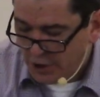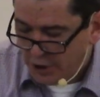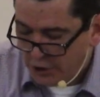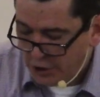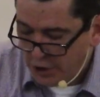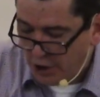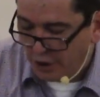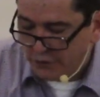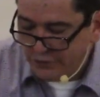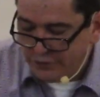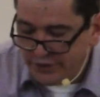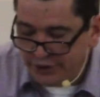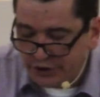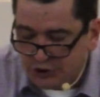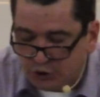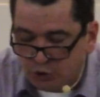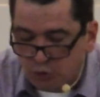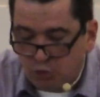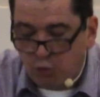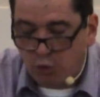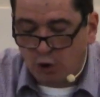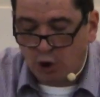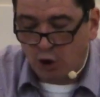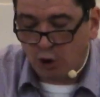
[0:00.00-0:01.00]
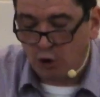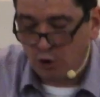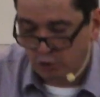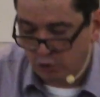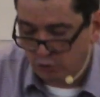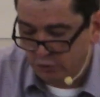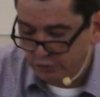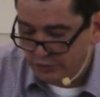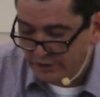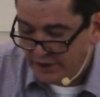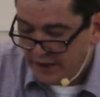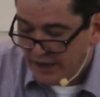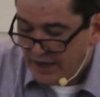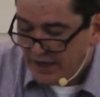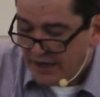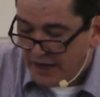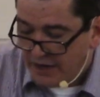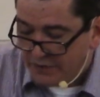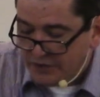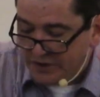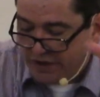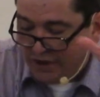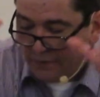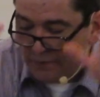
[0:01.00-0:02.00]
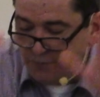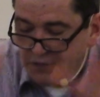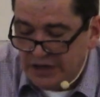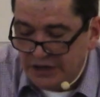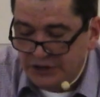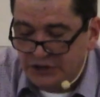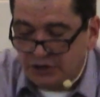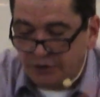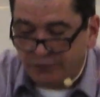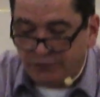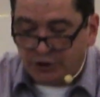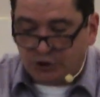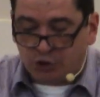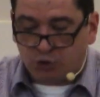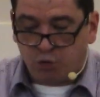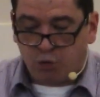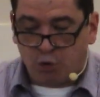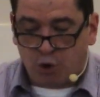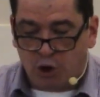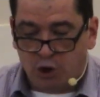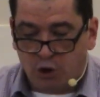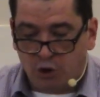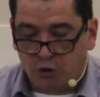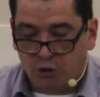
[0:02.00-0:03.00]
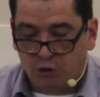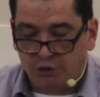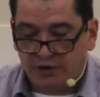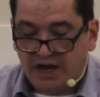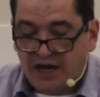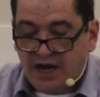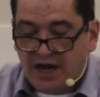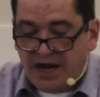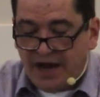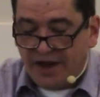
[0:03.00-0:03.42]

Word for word: No, this world and the events of this world